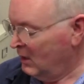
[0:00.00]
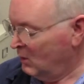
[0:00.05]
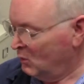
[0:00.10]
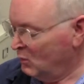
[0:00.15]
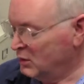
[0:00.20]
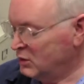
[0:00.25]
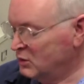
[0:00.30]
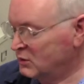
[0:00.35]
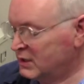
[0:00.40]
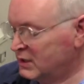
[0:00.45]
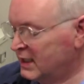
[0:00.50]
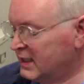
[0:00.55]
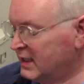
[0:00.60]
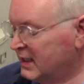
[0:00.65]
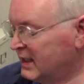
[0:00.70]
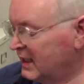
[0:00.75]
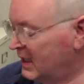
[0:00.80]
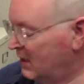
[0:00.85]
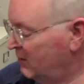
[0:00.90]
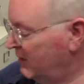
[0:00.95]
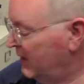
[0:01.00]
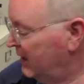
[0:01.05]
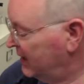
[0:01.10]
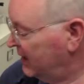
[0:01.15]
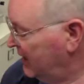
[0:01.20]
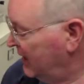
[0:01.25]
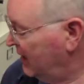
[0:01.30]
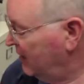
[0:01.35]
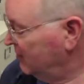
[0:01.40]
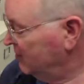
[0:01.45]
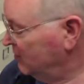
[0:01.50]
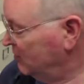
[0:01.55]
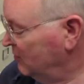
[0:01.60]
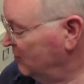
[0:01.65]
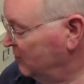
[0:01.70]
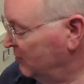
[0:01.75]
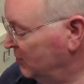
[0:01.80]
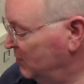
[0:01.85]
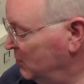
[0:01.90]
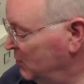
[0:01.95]
When you take a cataract out,
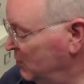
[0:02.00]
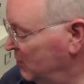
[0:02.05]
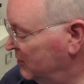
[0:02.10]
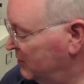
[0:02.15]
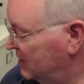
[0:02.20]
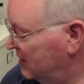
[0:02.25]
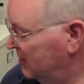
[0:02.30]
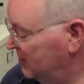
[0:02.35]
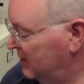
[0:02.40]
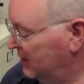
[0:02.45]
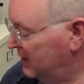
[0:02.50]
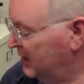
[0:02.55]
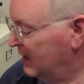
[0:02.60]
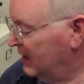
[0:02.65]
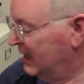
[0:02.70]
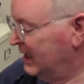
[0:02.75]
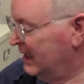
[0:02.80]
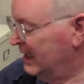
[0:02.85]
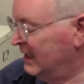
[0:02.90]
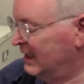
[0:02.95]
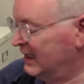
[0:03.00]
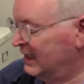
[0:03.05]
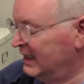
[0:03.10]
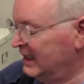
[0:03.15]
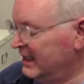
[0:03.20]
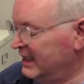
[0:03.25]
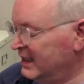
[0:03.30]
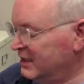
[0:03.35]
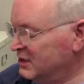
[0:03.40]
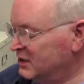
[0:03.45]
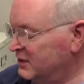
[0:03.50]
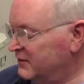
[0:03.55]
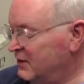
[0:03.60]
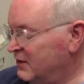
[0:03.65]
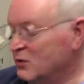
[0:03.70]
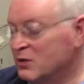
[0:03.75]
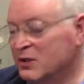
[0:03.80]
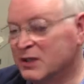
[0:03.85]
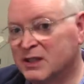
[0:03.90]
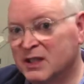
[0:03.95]
you've removed some of the lens
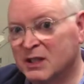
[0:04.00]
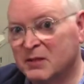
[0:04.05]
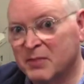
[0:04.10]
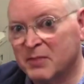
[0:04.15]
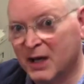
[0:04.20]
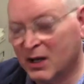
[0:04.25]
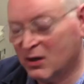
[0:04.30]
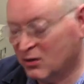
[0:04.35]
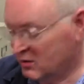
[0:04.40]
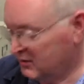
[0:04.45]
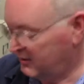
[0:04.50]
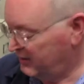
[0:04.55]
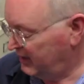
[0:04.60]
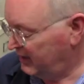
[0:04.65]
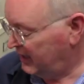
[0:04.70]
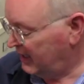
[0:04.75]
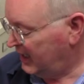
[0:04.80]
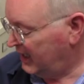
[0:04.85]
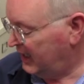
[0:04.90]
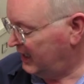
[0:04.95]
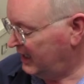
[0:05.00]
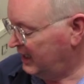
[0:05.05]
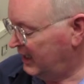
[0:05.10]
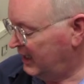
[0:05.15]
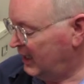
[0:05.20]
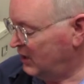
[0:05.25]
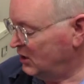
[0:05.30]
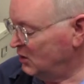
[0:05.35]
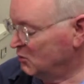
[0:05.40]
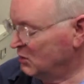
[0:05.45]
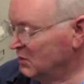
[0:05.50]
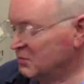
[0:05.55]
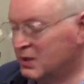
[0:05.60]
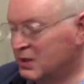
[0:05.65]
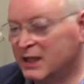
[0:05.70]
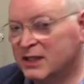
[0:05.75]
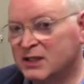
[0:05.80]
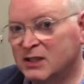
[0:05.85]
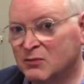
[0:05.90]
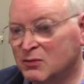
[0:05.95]
focusing power of the eye and you
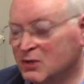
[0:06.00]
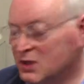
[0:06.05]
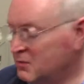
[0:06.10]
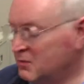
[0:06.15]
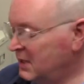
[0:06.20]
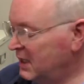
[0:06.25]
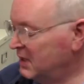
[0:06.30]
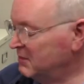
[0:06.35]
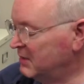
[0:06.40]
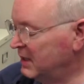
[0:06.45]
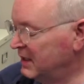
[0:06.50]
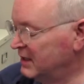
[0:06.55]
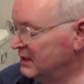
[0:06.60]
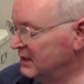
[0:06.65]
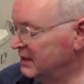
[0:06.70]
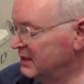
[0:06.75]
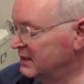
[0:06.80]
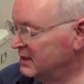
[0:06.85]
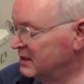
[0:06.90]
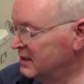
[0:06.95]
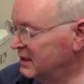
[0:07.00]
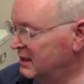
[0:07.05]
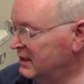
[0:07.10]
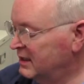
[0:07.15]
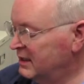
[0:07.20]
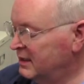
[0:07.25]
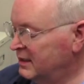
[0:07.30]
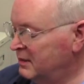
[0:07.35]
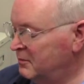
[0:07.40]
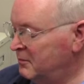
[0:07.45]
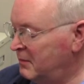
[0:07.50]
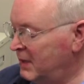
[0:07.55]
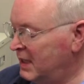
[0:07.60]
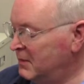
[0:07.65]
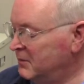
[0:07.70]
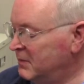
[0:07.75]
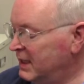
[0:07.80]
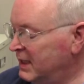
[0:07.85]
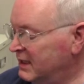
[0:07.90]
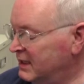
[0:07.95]
replace it with a man made lens.
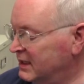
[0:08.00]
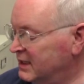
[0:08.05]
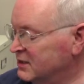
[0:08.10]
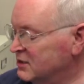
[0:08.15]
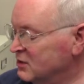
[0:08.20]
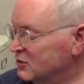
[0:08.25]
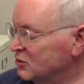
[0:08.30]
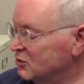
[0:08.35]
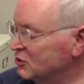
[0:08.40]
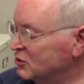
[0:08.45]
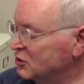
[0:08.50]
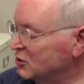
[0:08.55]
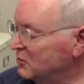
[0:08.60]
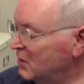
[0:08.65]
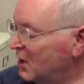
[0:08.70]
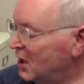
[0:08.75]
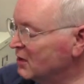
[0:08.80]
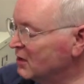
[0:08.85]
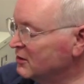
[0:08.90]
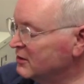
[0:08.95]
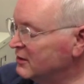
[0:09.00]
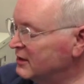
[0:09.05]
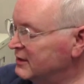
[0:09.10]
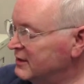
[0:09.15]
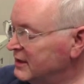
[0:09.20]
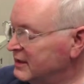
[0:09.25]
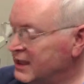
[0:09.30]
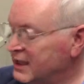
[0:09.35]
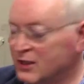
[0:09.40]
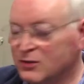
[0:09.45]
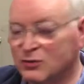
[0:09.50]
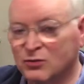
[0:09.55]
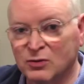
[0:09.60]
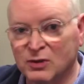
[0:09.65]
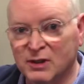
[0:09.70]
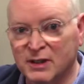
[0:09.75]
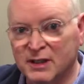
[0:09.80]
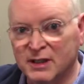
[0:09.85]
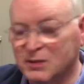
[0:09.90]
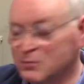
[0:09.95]
Man made lenses are smaller than the
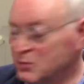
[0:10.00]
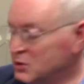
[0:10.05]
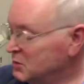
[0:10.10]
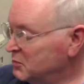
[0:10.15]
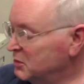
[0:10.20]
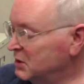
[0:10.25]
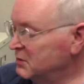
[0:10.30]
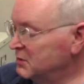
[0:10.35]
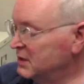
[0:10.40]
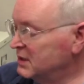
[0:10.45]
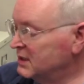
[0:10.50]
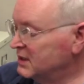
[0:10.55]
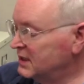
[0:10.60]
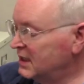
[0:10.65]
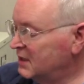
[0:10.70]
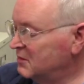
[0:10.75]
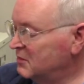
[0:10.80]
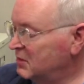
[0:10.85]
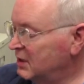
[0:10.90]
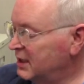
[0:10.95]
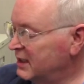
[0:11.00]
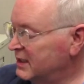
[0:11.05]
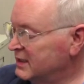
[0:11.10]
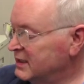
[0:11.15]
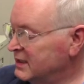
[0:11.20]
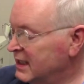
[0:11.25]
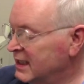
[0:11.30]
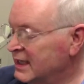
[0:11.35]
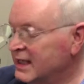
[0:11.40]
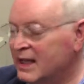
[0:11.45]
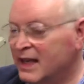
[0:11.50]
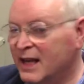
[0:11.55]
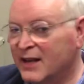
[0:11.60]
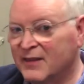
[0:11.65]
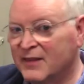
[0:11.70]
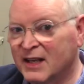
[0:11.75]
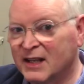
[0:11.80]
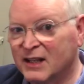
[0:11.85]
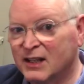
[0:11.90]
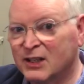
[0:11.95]
natural lens, but you put them in the same place
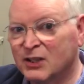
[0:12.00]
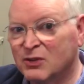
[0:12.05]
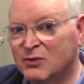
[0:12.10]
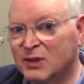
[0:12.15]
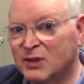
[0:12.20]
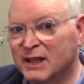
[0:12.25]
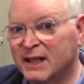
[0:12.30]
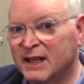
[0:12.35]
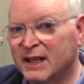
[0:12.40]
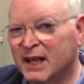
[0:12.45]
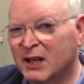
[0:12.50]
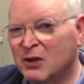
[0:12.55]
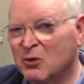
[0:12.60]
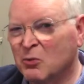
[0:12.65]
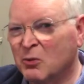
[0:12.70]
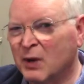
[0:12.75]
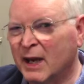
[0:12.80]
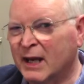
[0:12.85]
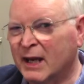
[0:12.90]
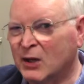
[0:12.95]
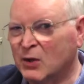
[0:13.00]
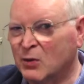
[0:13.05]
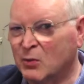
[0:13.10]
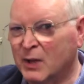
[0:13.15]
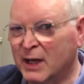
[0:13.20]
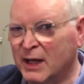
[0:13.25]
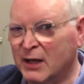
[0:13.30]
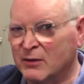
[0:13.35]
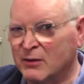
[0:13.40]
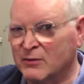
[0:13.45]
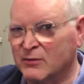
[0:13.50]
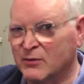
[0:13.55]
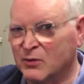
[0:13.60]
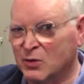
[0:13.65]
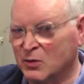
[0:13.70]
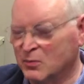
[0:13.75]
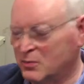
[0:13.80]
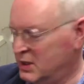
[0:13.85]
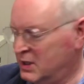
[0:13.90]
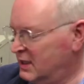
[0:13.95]
and they literally kind of rattle around
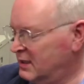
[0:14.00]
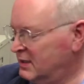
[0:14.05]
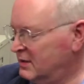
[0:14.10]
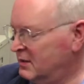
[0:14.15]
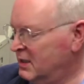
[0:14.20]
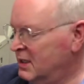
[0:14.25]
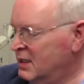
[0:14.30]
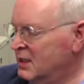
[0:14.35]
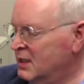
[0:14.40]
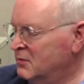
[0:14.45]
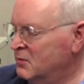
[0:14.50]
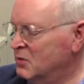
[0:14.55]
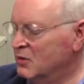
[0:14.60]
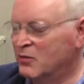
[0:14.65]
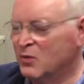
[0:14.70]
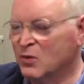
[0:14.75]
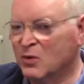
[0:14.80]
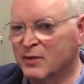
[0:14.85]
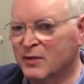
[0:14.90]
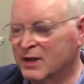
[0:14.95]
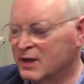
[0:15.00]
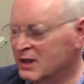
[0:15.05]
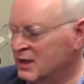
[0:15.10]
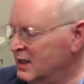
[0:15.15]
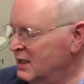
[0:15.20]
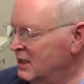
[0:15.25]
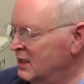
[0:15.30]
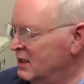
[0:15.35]
for a bit before the